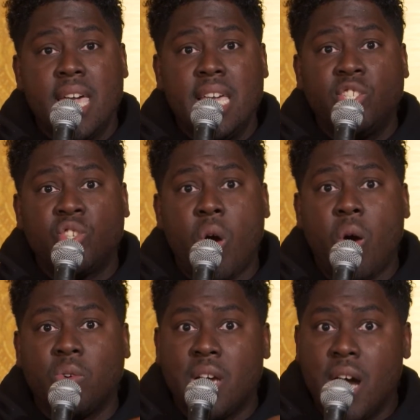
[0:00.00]
He's
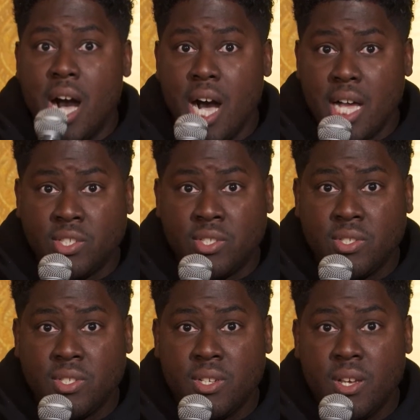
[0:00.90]
called
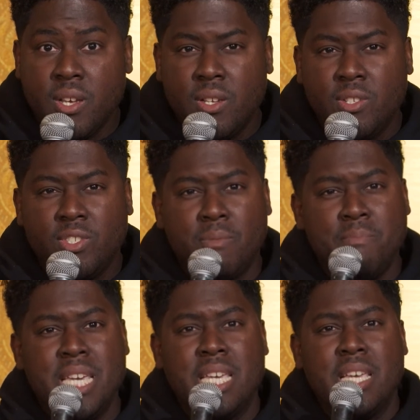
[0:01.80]
us to
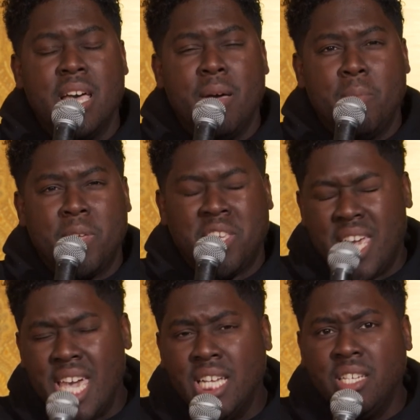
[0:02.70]
be
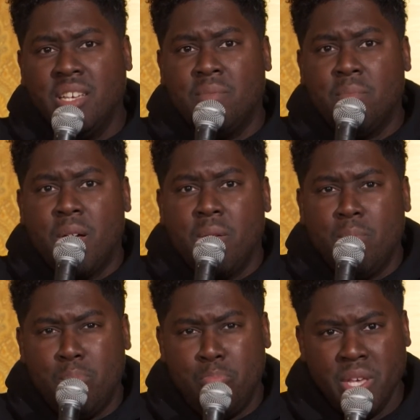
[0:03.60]
kingdom
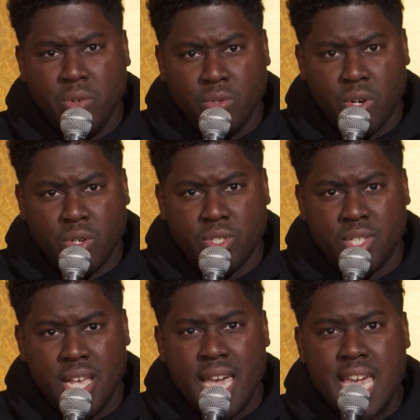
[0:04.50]
builders.